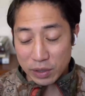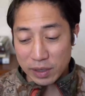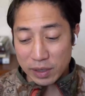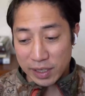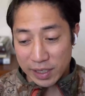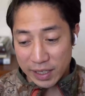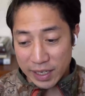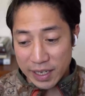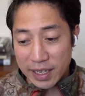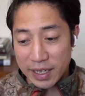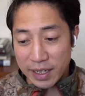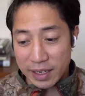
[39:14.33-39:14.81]

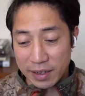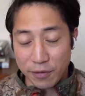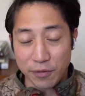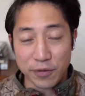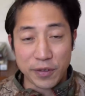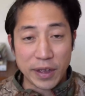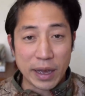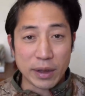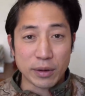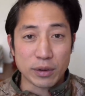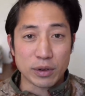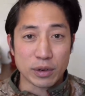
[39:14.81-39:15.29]
Seeing a
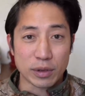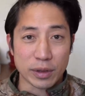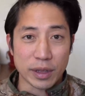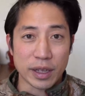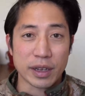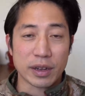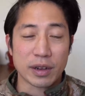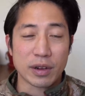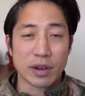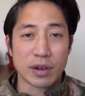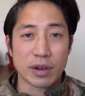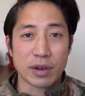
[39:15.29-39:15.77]
founder
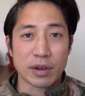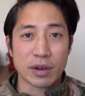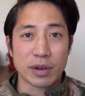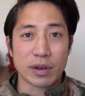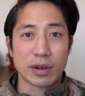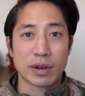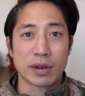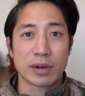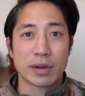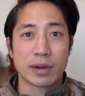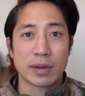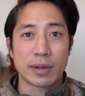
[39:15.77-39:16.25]
like
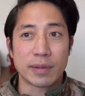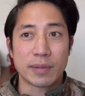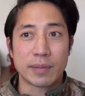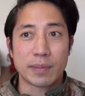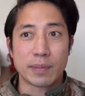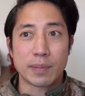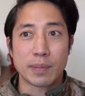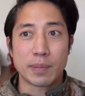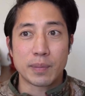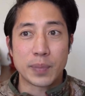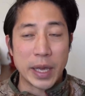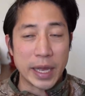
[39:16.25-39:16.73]
her
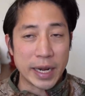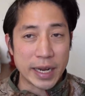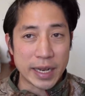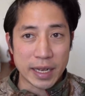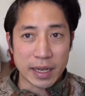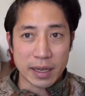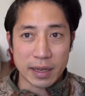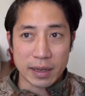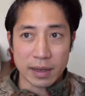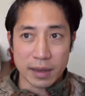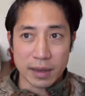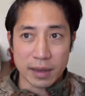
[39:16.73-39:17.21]

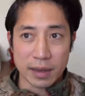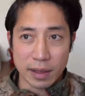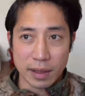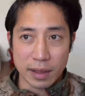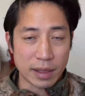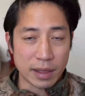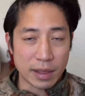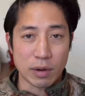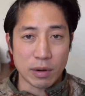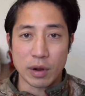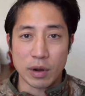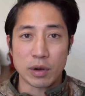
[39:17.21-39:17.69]
betting
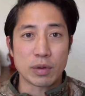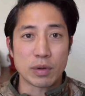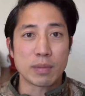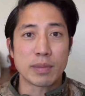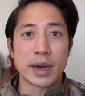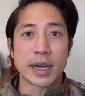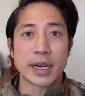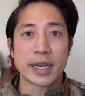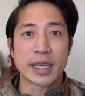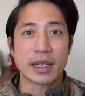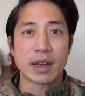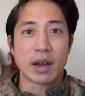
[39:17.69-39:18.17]
their own
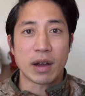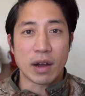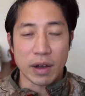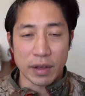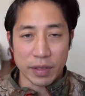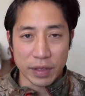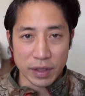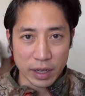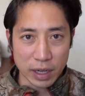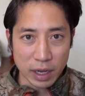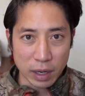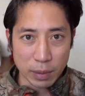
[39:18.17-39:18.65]
money
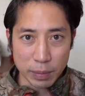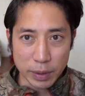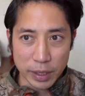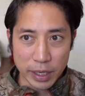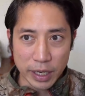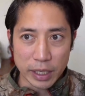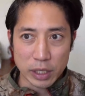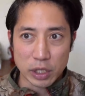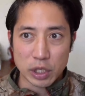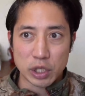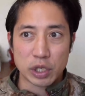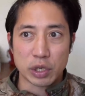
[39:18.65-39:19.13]
on the
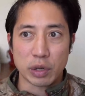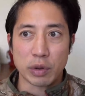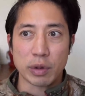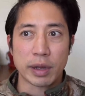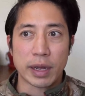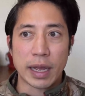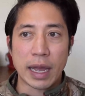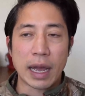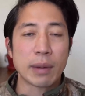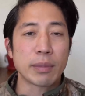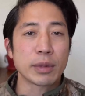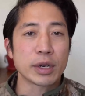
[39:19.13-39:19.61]
company and
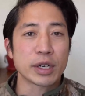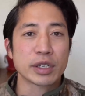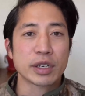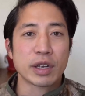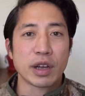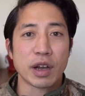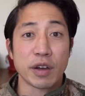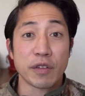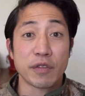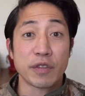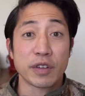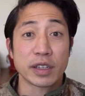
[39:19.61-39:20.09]
showing how
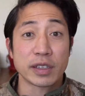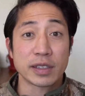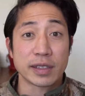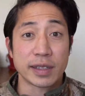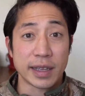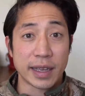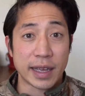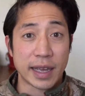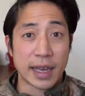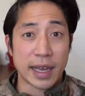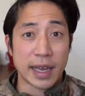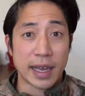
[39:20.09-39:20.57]
much
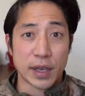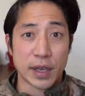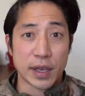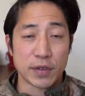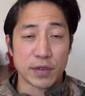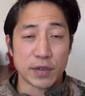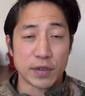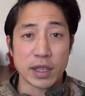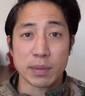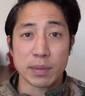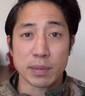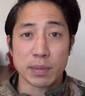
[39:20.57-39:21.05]
confidence they
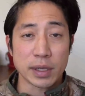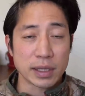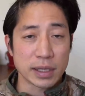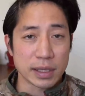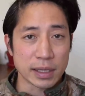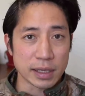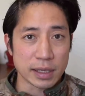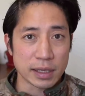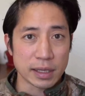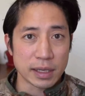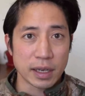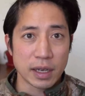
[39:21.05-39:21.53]
have in the
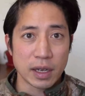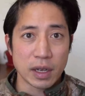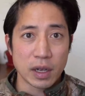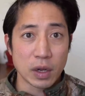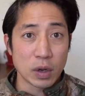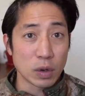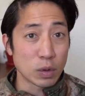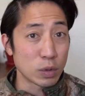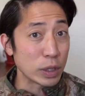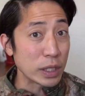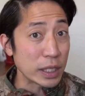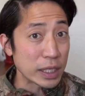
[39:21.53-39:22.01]
business
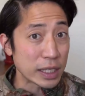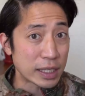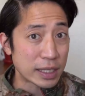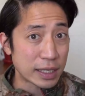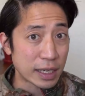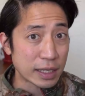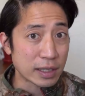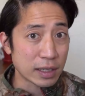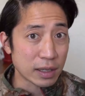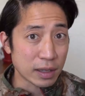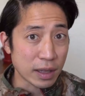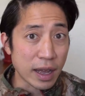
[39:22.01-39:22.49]
really
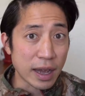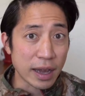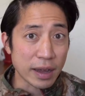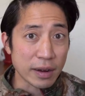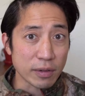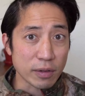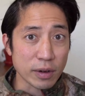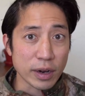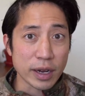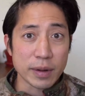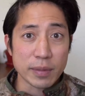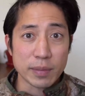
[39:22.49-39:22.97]
says a
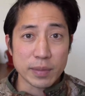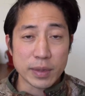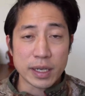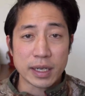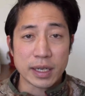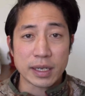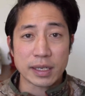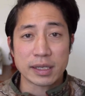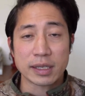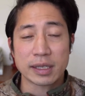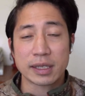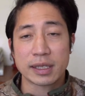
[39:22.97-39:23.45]
lot, right?
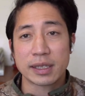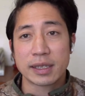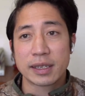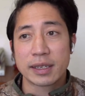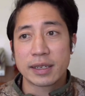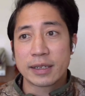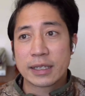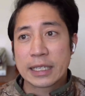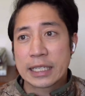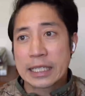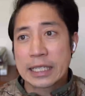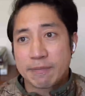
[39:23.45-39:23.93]
Because
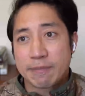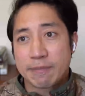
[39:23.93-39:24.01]
at the